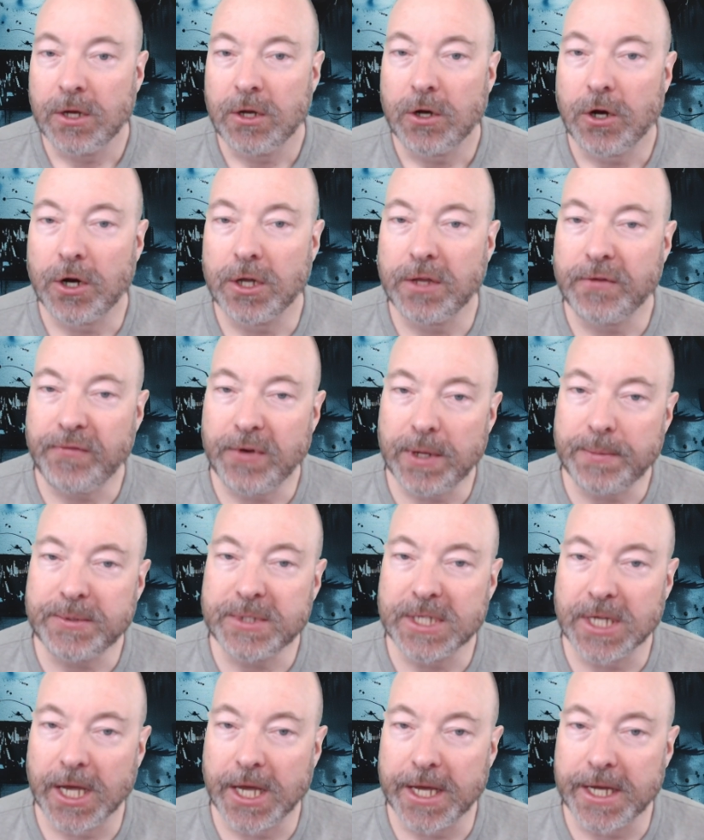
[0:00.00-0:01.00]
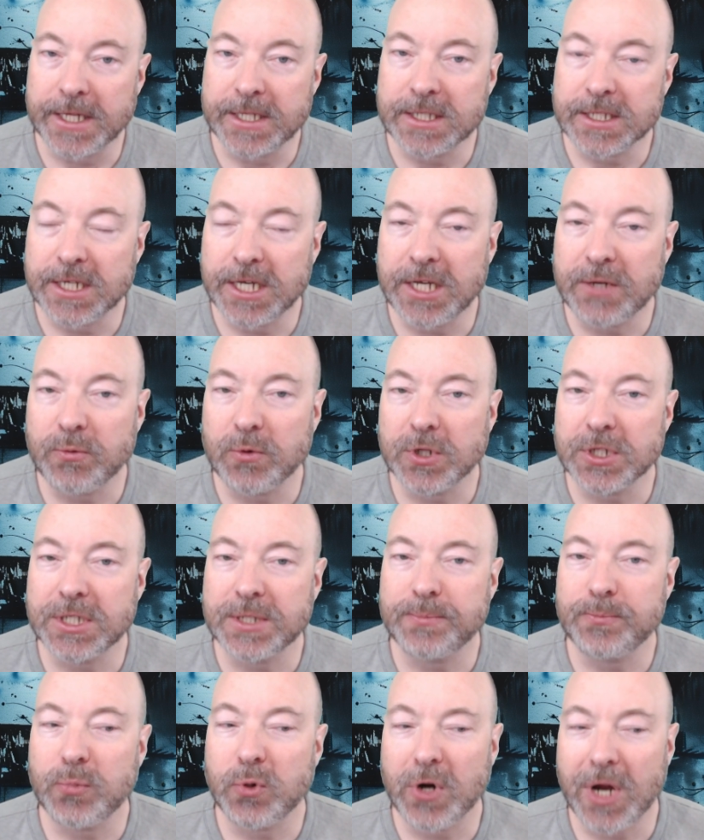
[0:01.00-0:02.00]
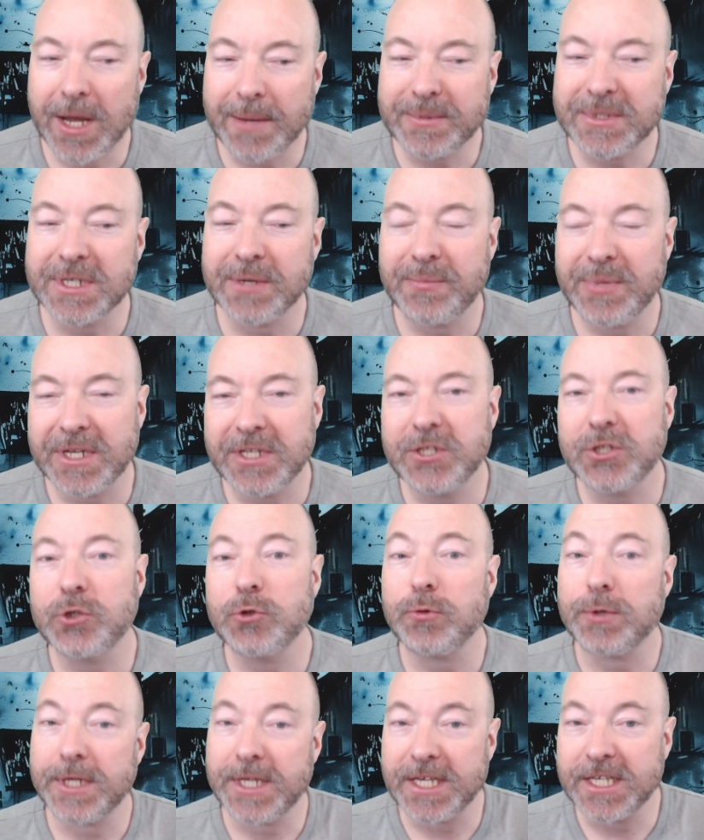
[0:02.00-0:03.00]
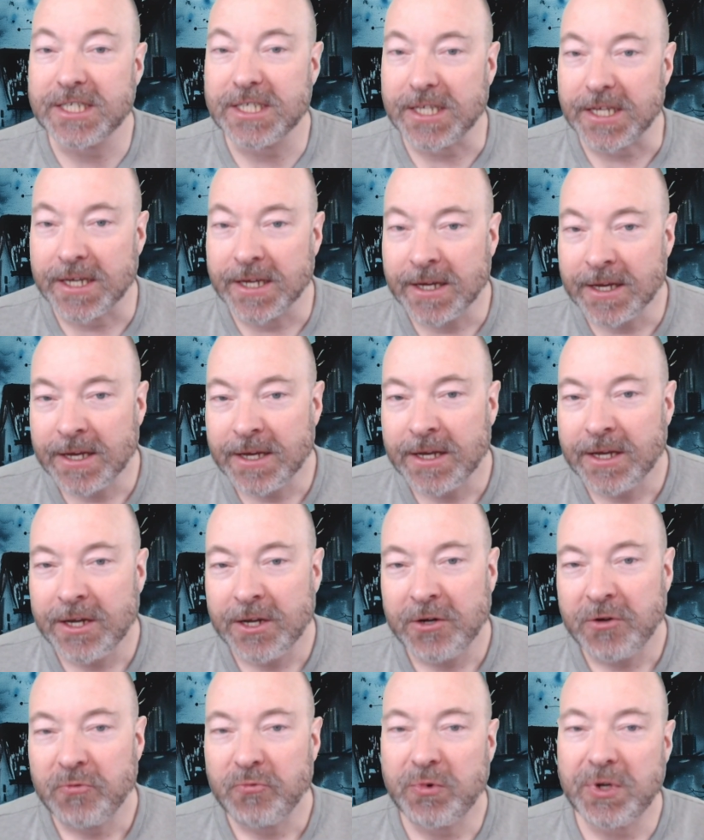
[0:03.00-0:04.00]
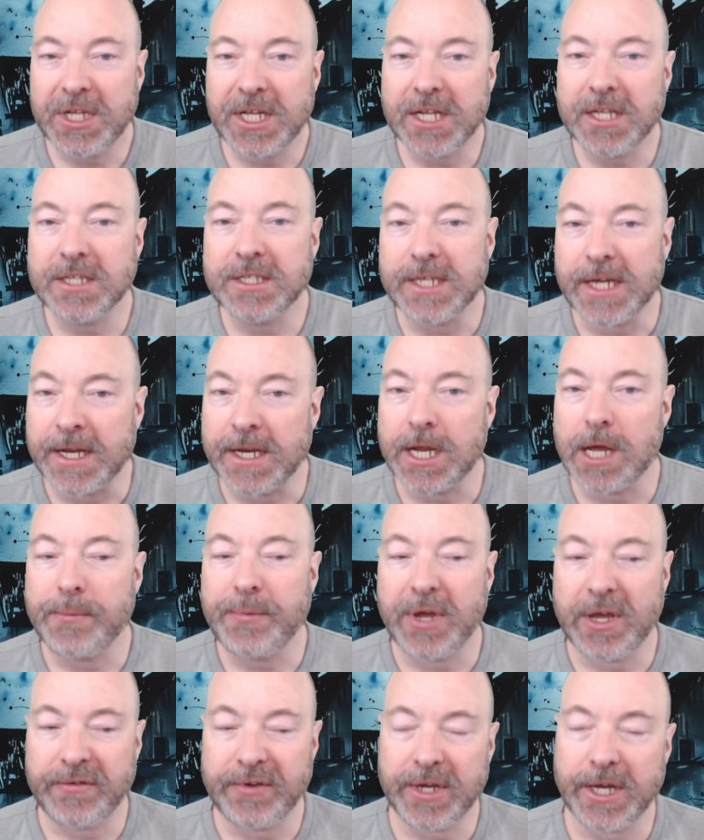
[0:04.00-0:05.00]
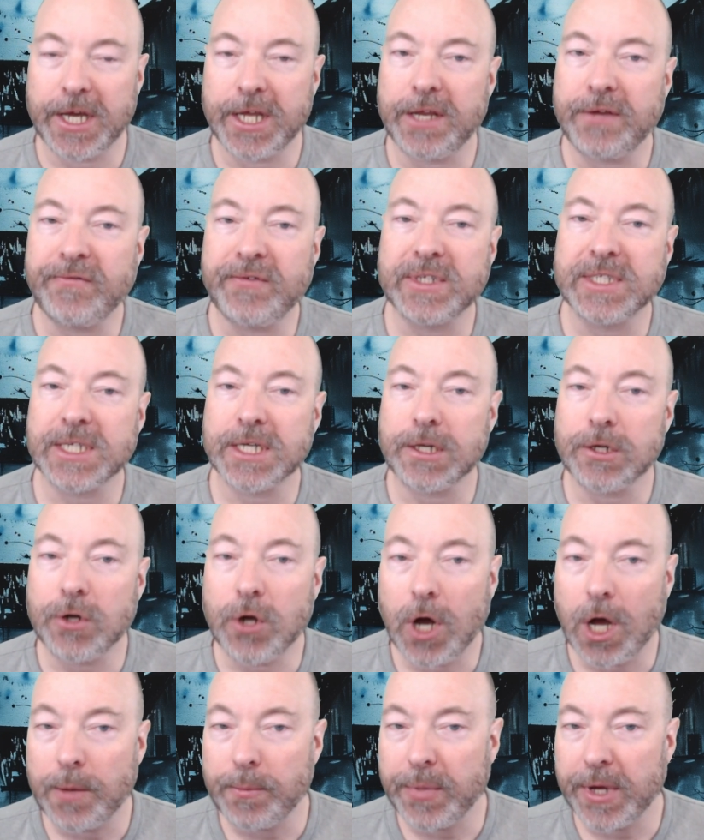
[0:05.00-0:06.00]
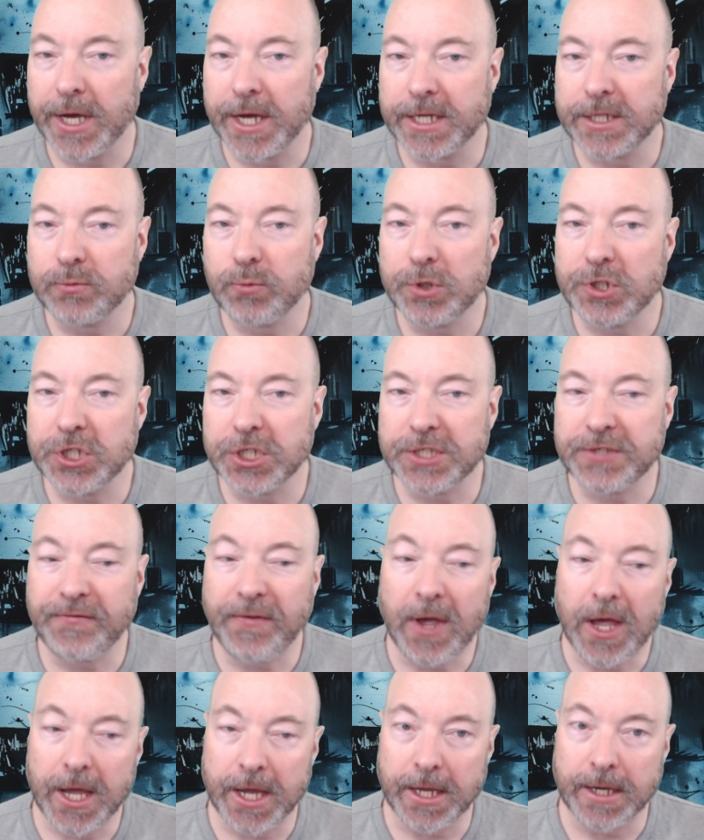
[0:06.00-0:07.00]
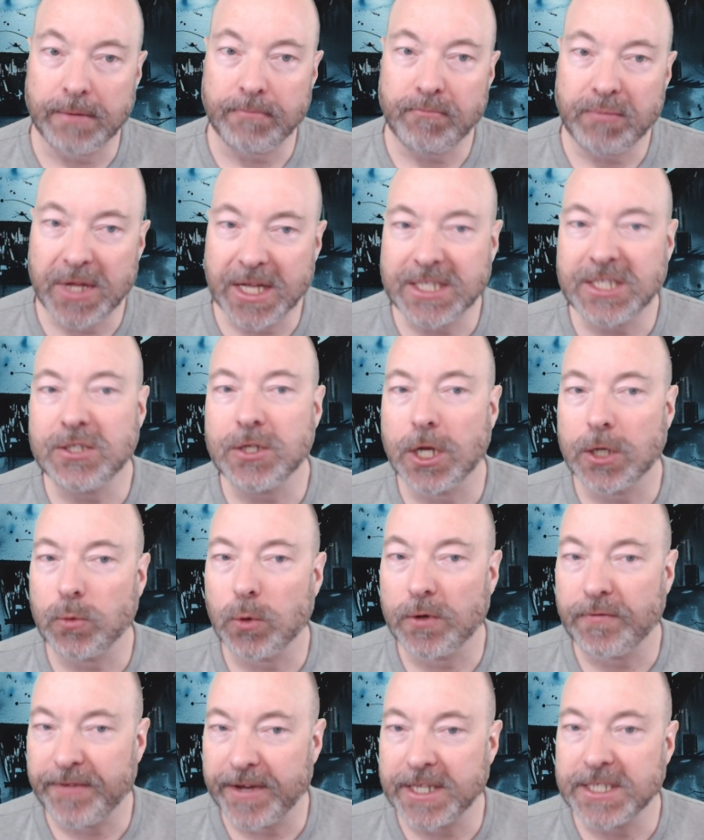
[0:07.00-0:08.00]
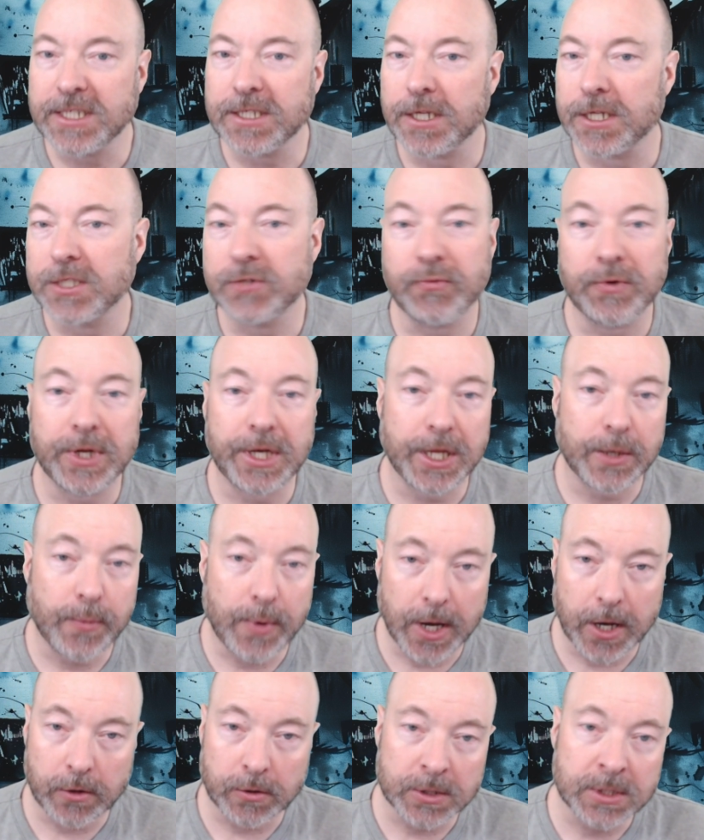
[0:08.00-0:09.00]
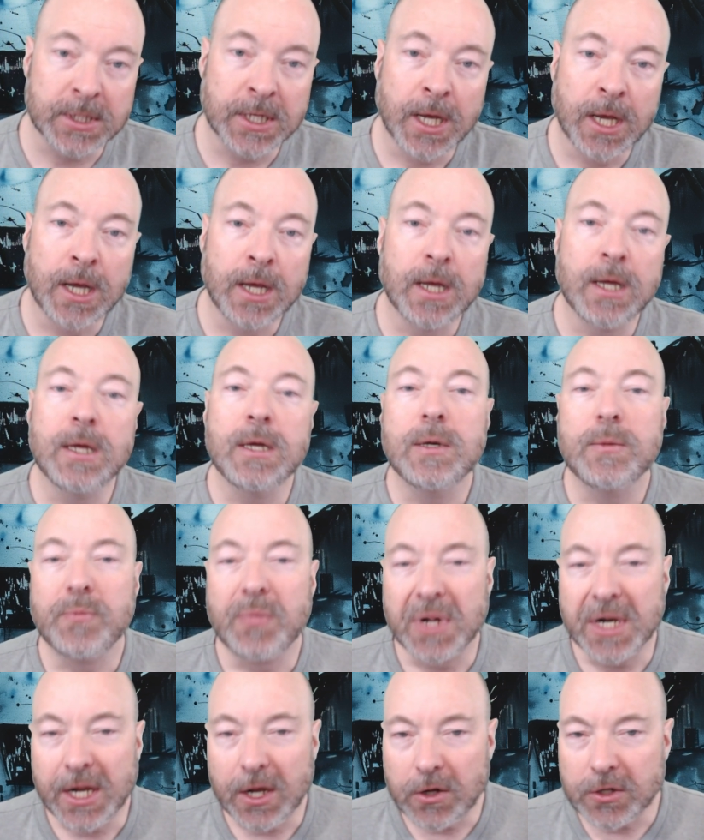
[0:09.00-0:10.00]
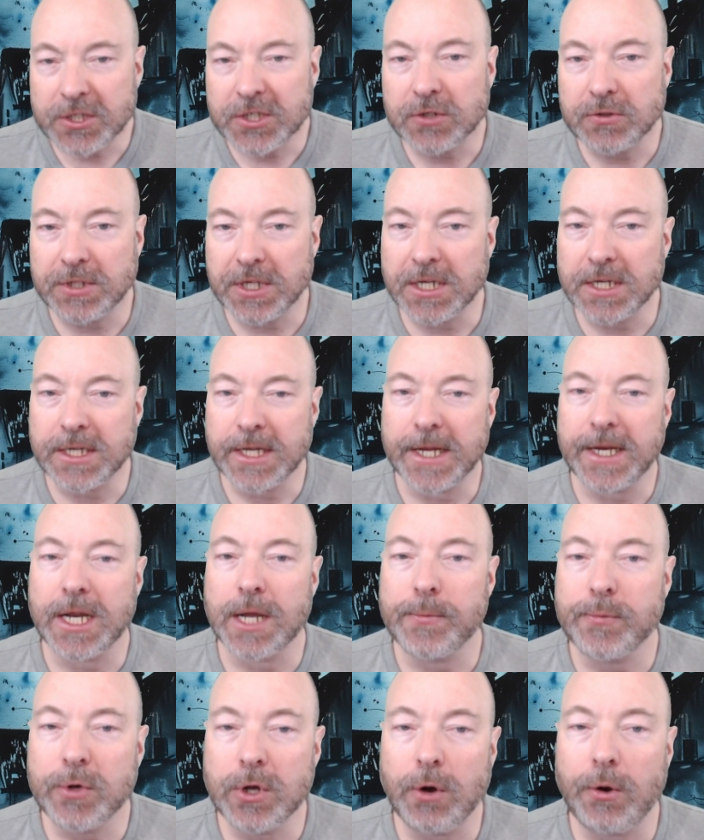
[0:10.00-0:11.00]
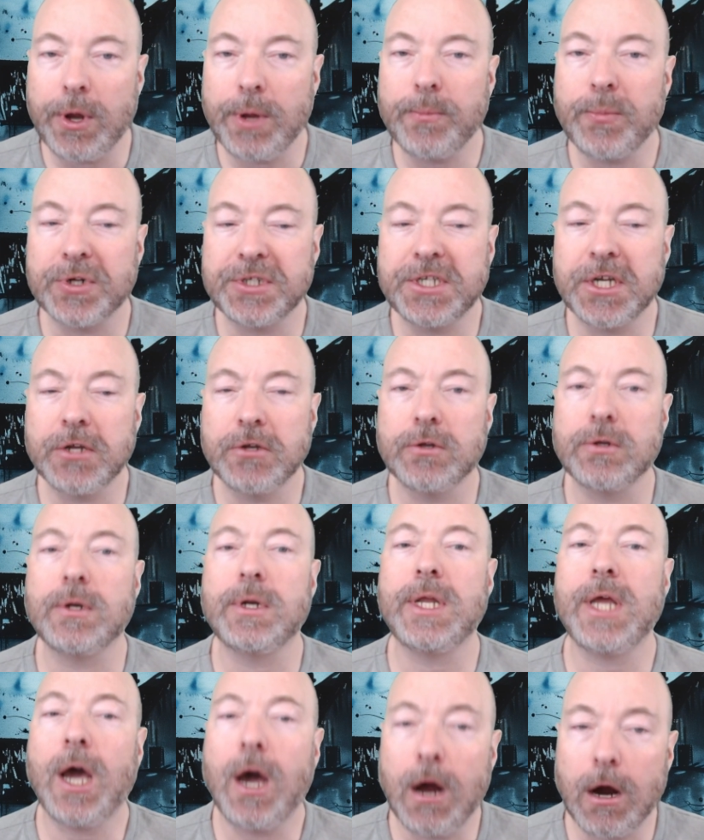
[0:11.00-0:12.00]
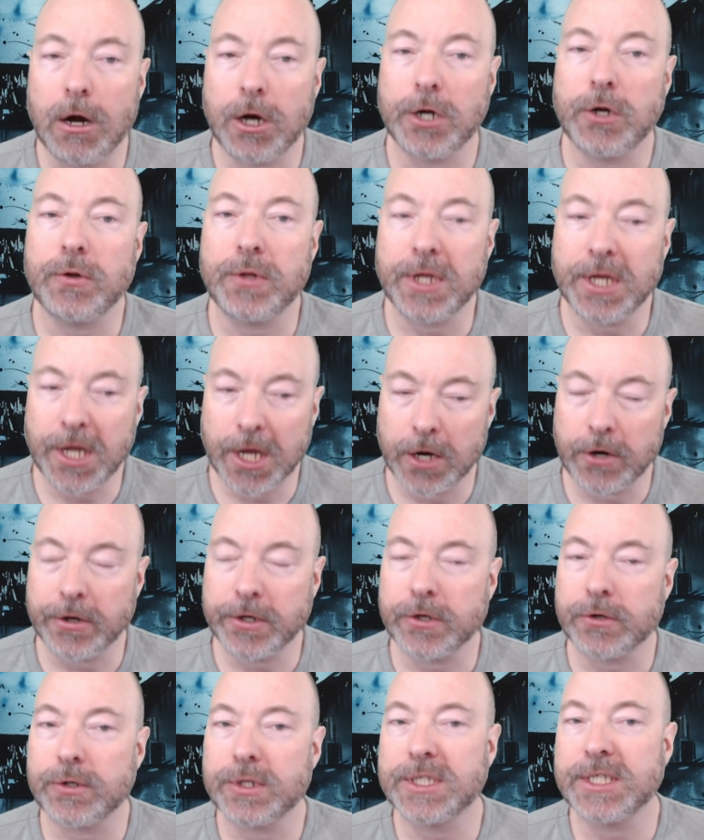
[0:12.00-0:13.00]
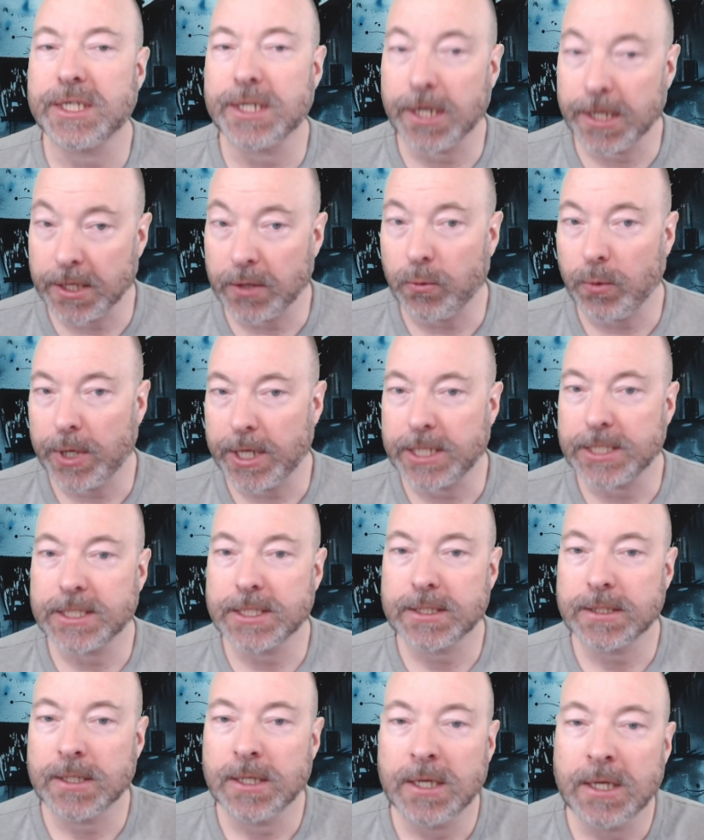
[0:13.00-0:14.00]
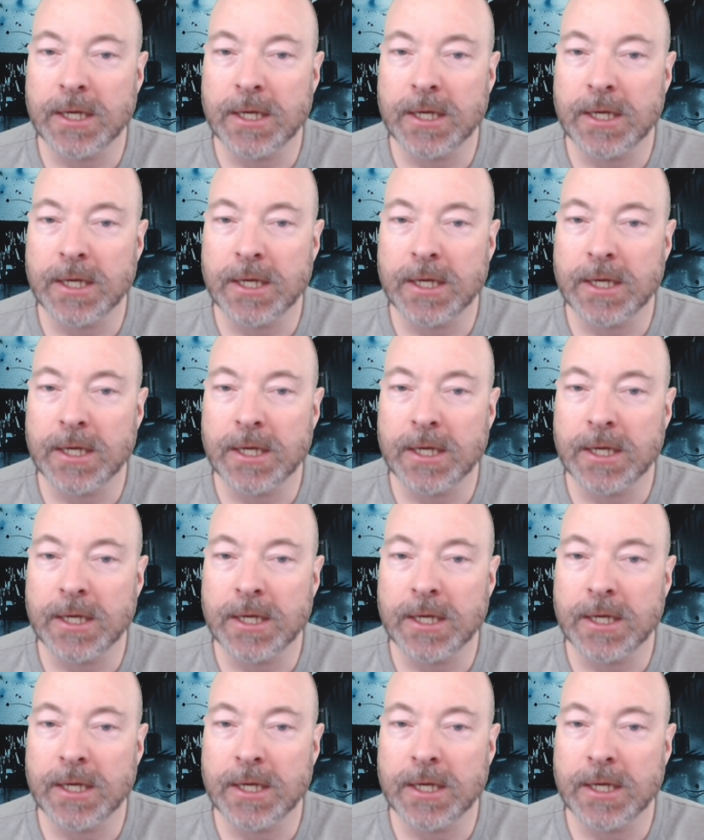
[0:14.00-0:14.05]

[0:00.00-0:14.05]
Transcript: On the flip side, it was perhaps a bit too easy. We didn't end up having any physical combat, which is fine, that's not what Vaesen is really about, but I also didn't end up going particularly hard on the characters in other ways.